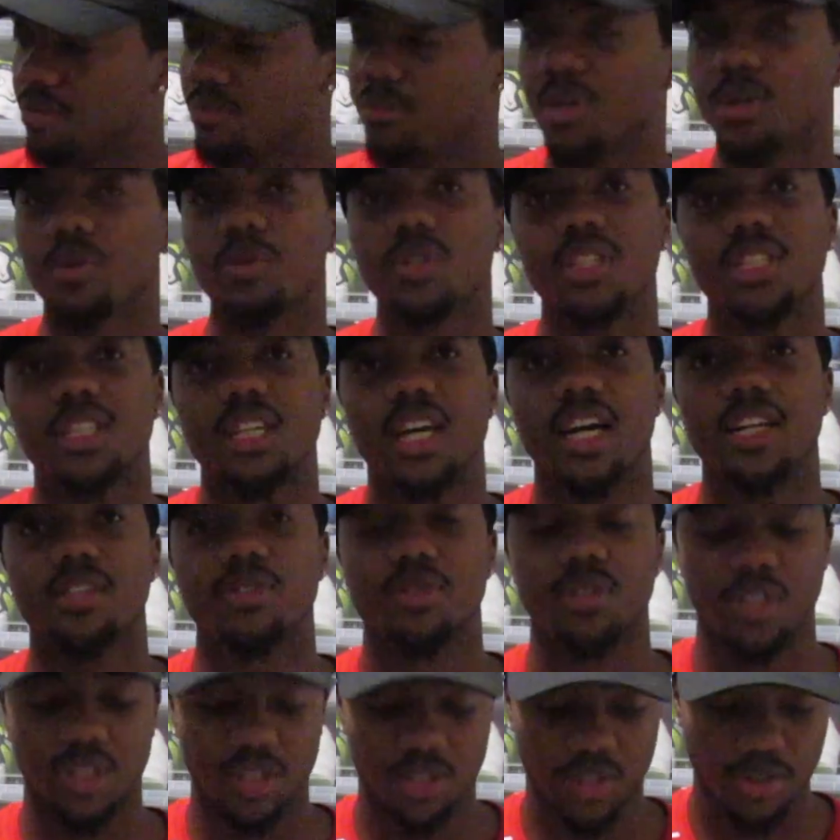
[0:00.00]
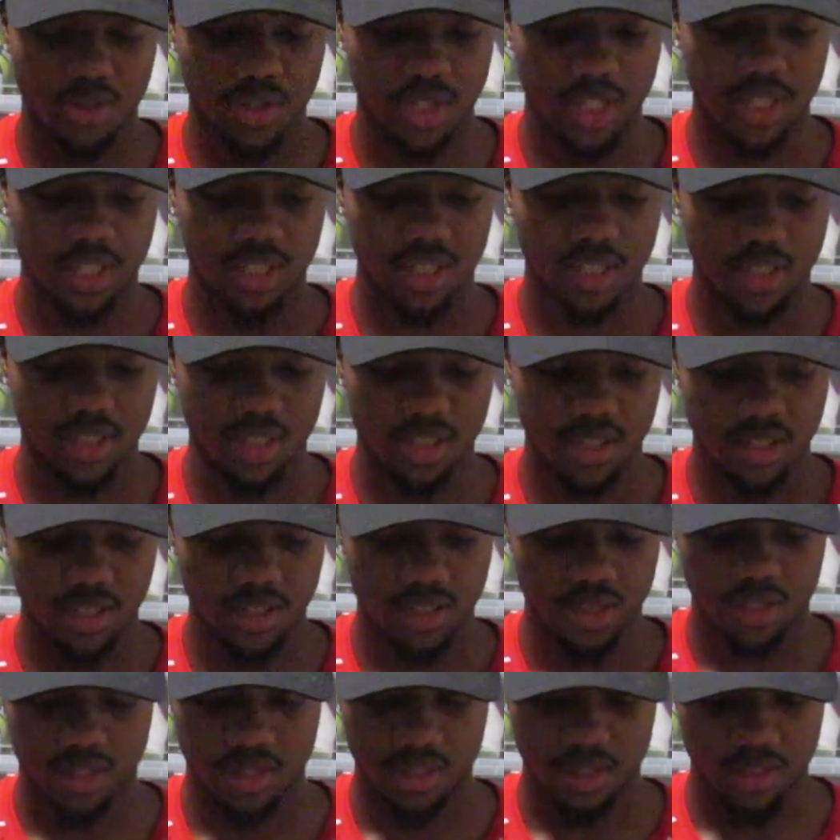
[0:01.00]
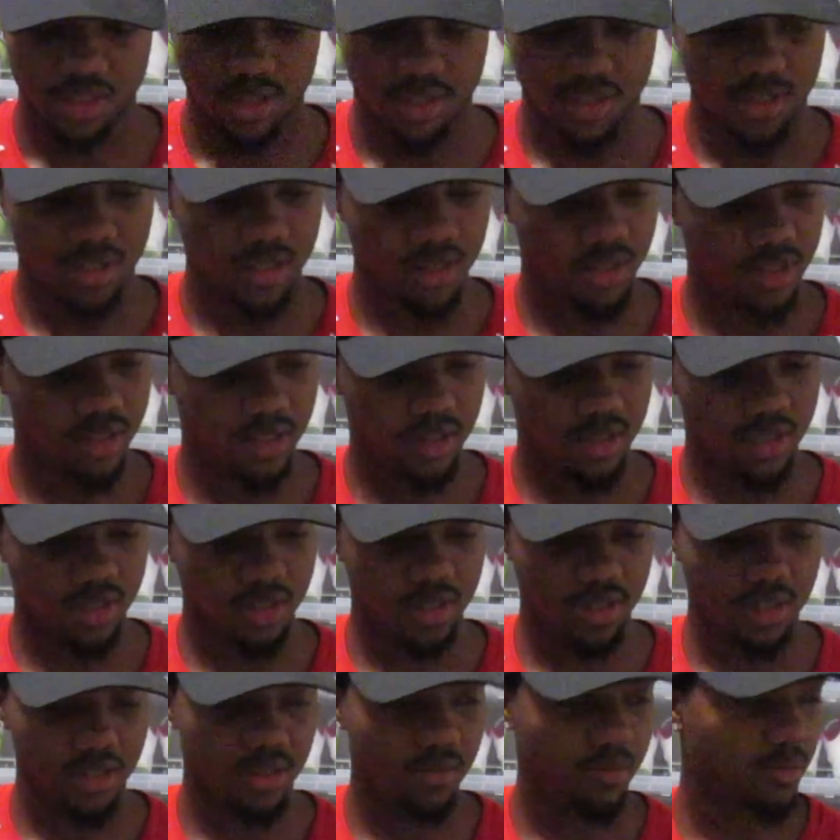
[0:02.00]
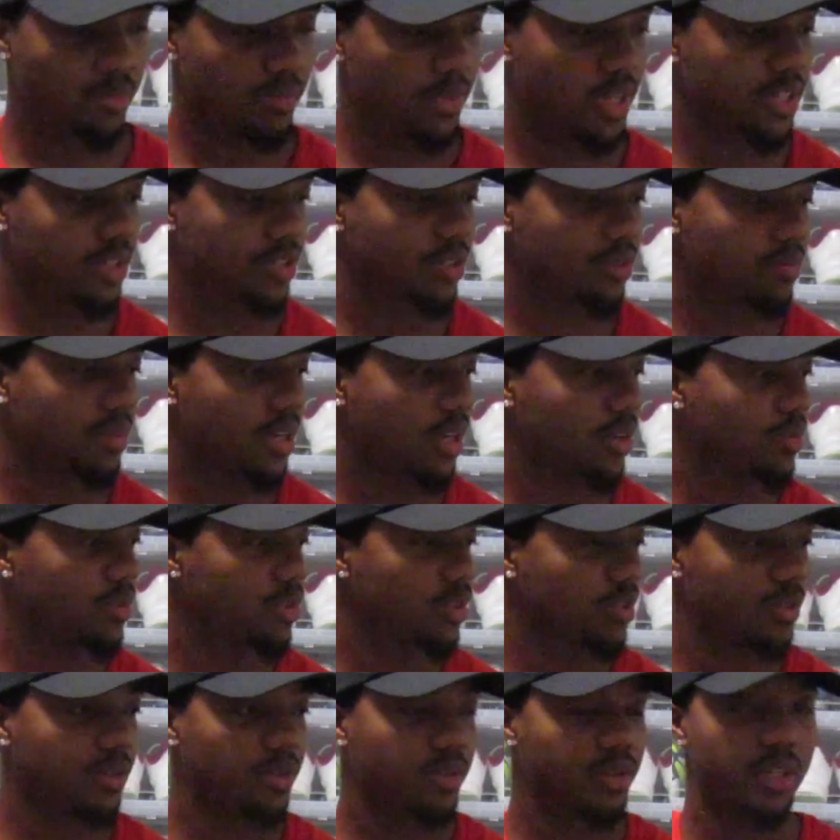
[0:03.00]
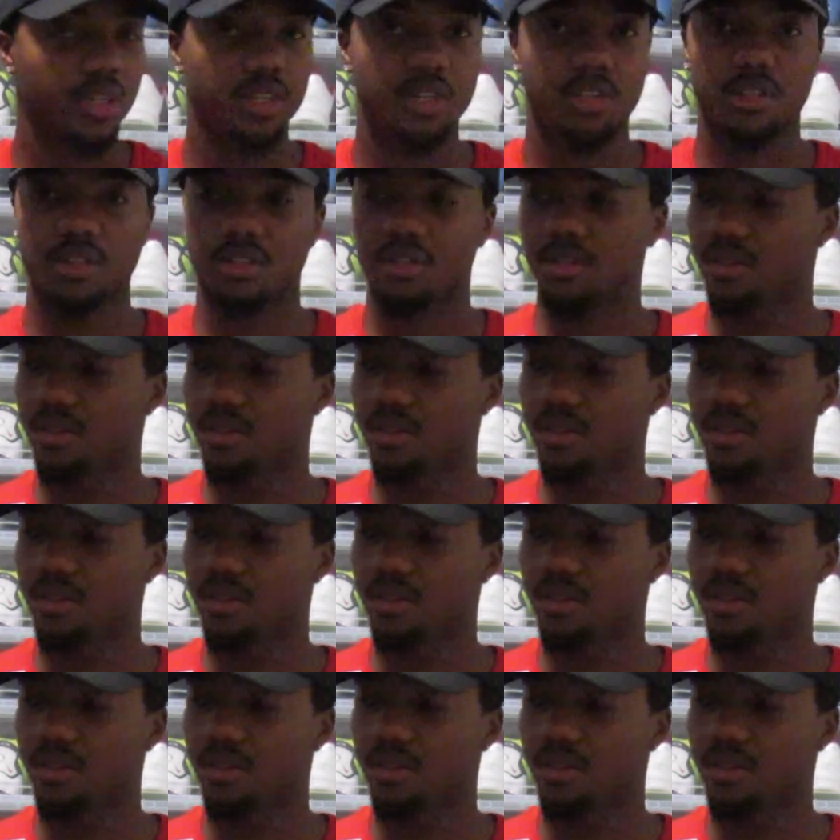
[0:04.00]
man, what size were these shoelaces? Let me measure them out real quick.